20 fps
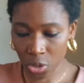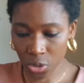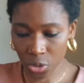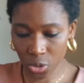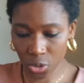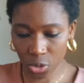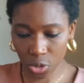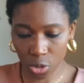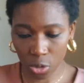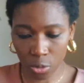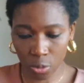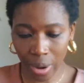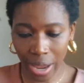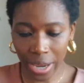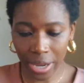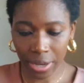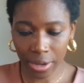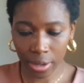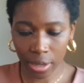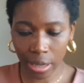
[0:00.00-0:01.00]
So
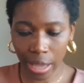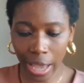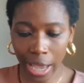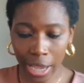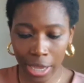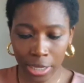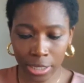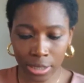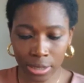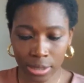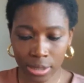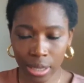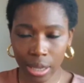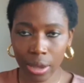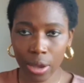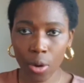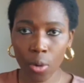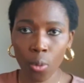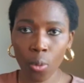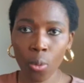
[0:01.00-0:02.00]
right now, and
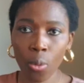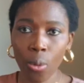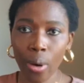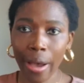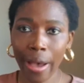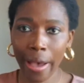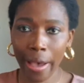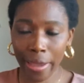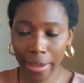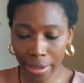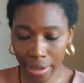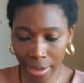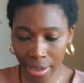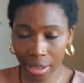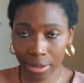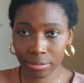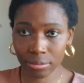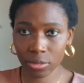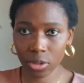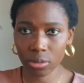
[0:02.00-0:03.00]

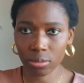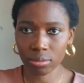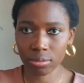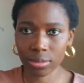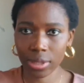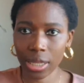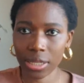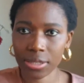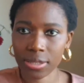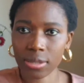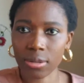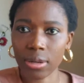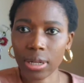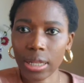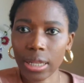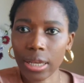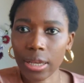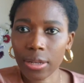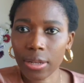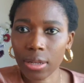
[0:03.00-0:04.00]
oh, that's not
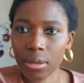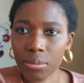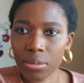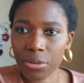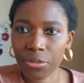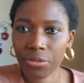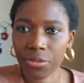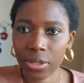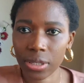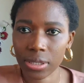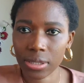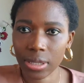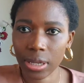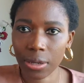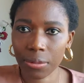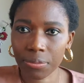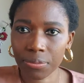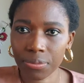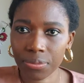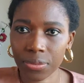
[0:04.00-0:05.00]
clear. Let me fix
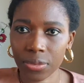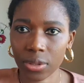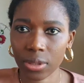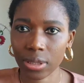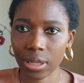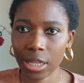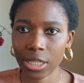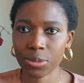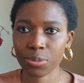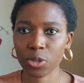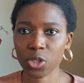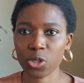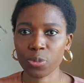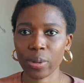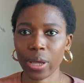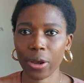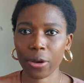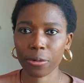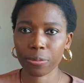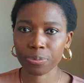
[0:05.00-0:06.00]
that. That's much
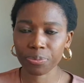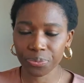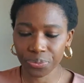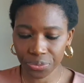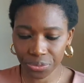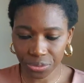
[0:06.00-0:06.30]
better.